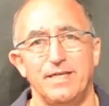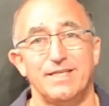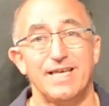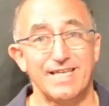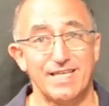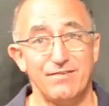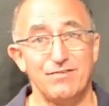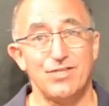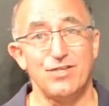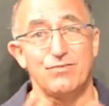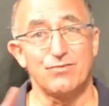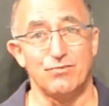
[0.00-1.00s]
That gives
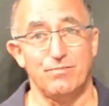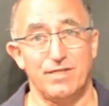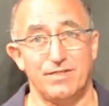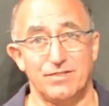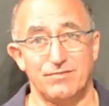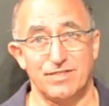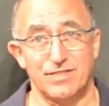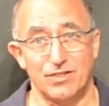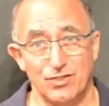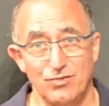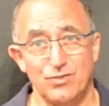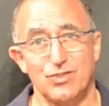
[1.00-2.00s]
you tremendous
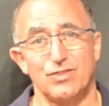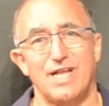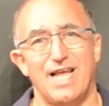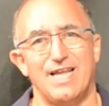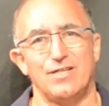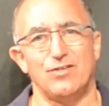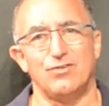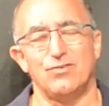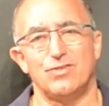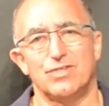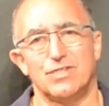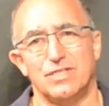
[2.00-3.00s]
resolution and
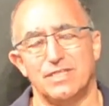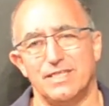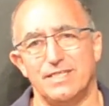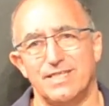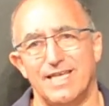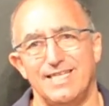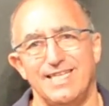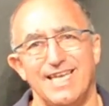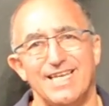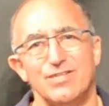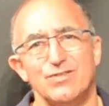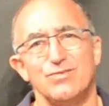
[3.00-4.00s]
good size, and the
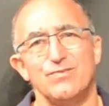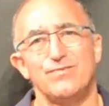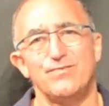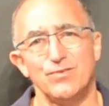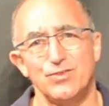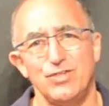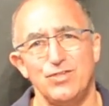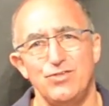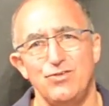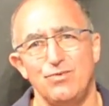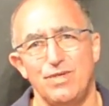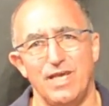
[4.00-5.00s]
actual footage
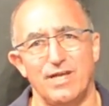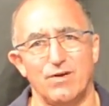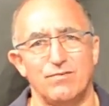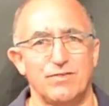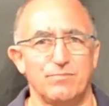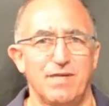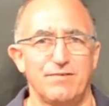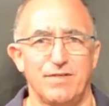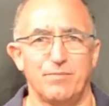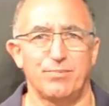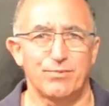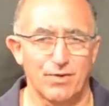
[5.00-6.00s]
you get off the Mavic
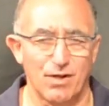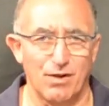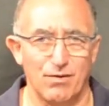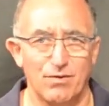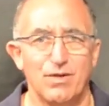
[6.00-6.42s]
Pro